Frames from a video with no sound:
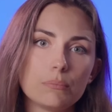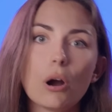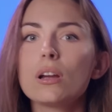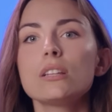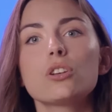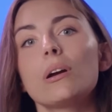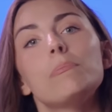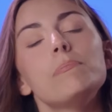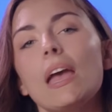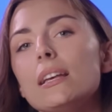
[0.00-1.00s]
Markets are
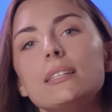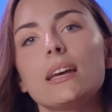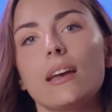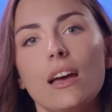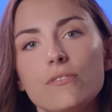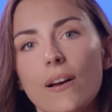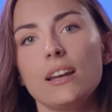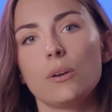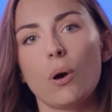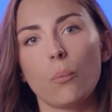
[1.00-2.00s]
amazing at
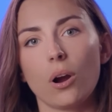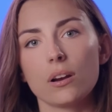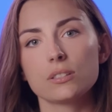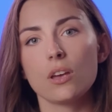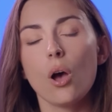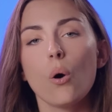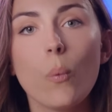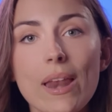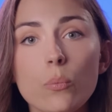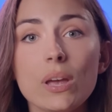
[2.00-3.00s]
finding what works
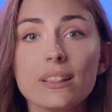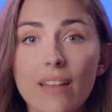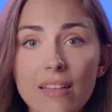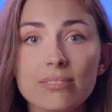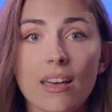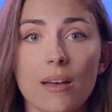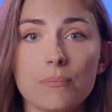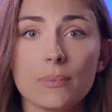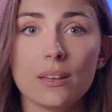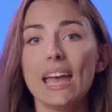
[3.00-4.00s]
when we let them.